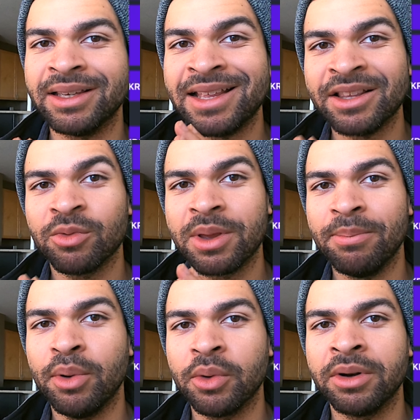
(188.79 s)
And that's really
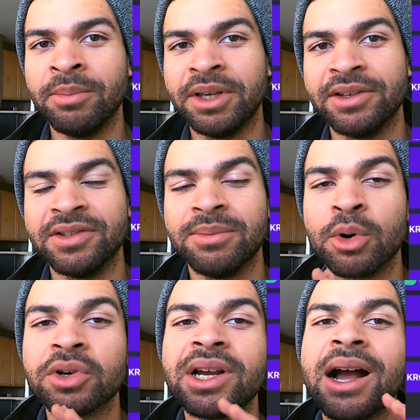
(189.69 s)
important because the
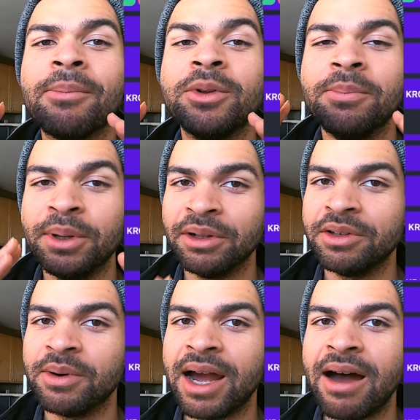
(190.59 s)
more time to build
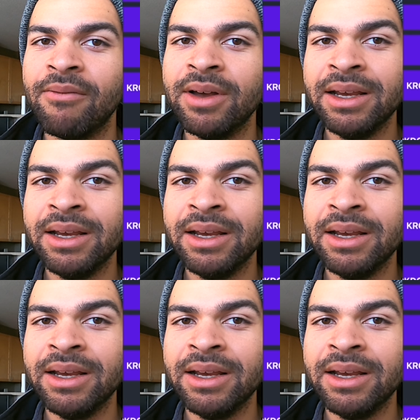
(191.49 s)
you have,